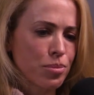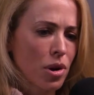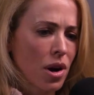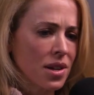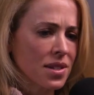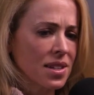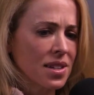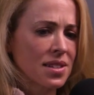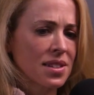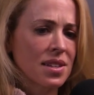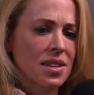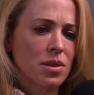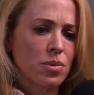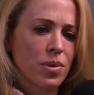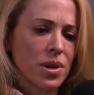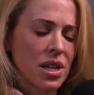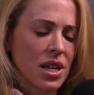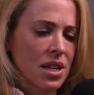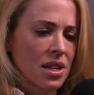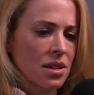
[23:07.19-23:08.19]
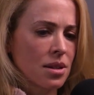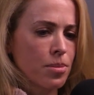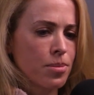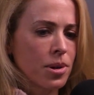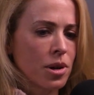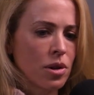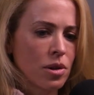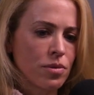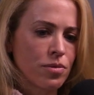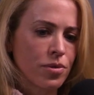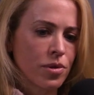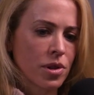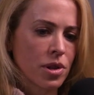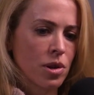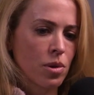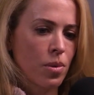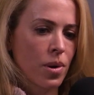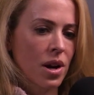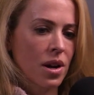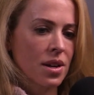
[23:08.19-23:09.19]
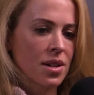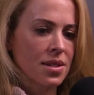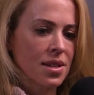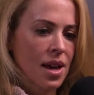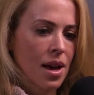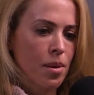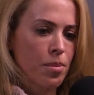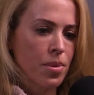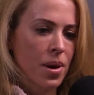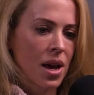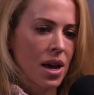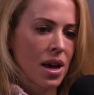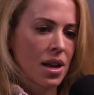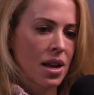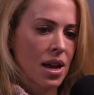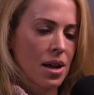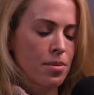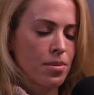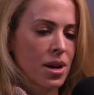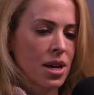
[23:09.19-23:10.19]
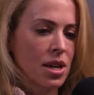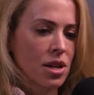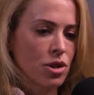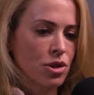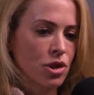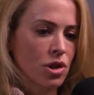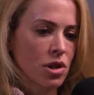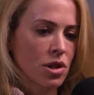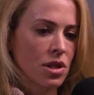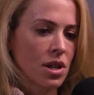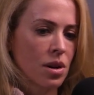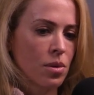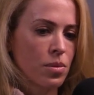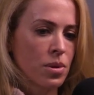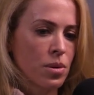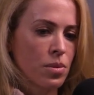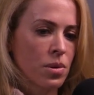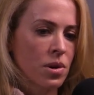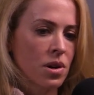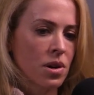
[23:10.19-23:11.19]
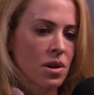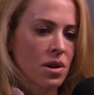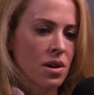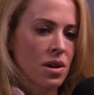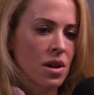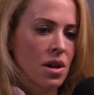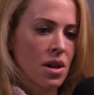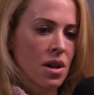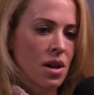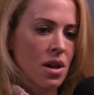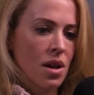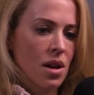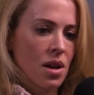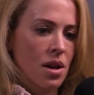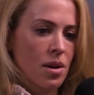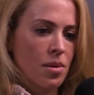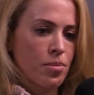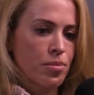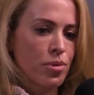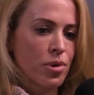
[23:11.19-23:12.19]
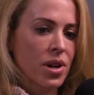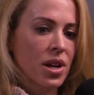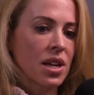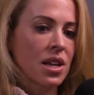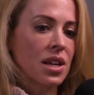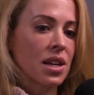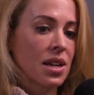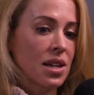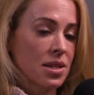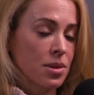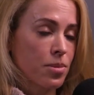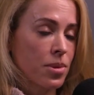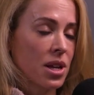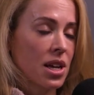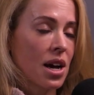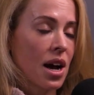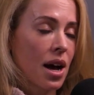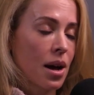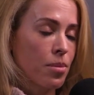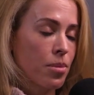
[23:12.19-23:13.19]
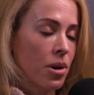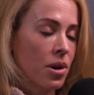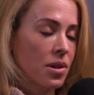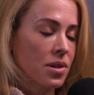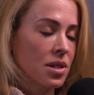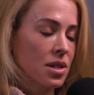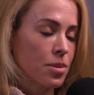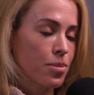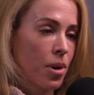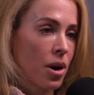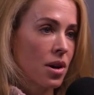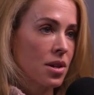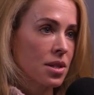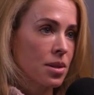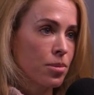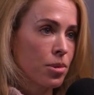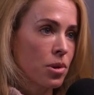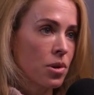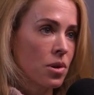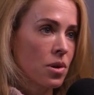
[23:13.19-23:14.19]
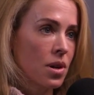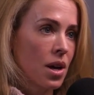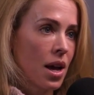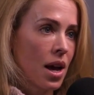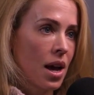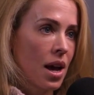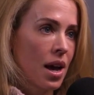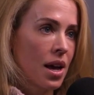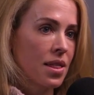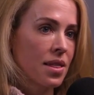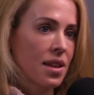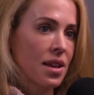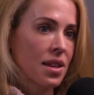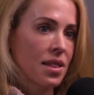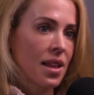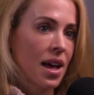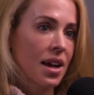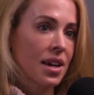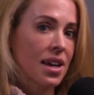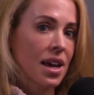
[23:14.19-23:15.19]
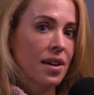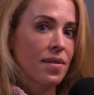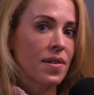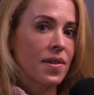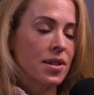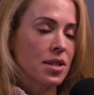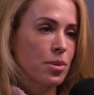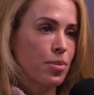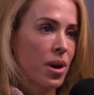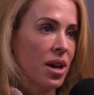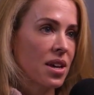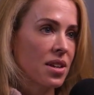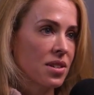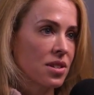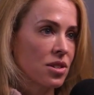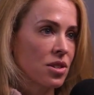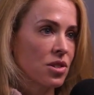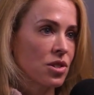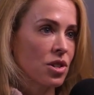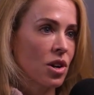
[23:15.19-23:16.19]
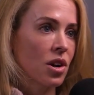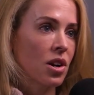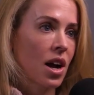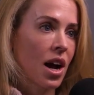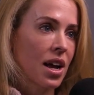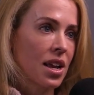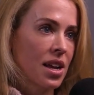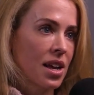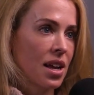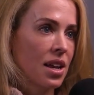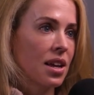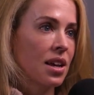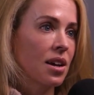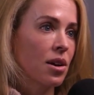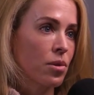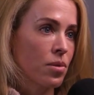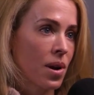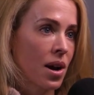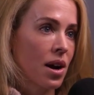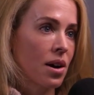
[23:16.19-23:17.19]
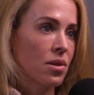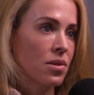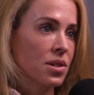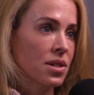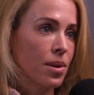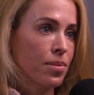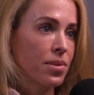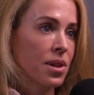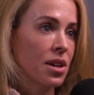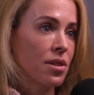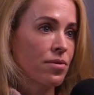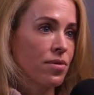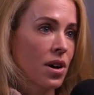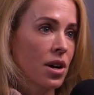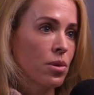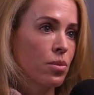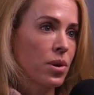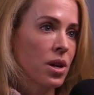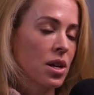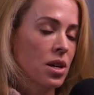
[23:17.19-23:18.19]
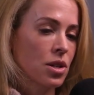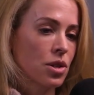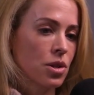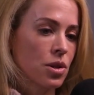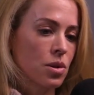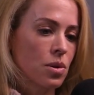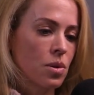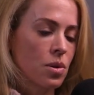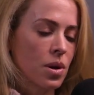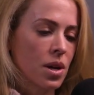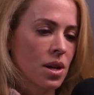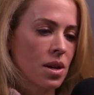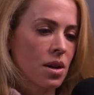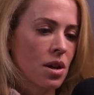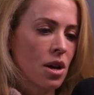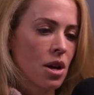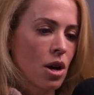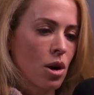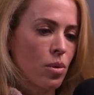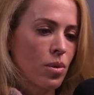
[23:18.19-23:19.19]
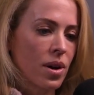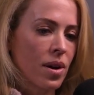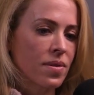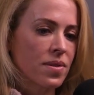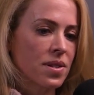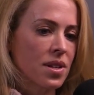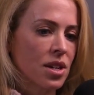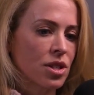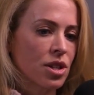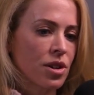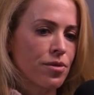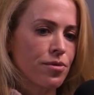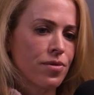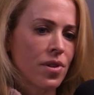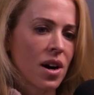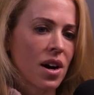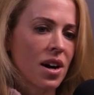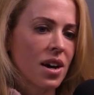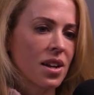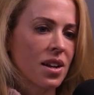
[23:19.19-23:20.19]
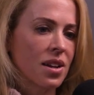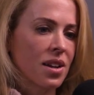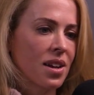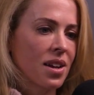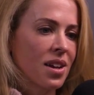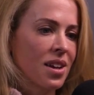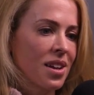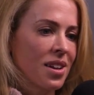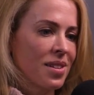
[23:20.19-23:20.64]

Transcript: processes we needed to build for the awareness campaign and making sure that we were bringing in as many eyeballs as possible and then that gave us space to start ideating around something fun we could do and we have such a fun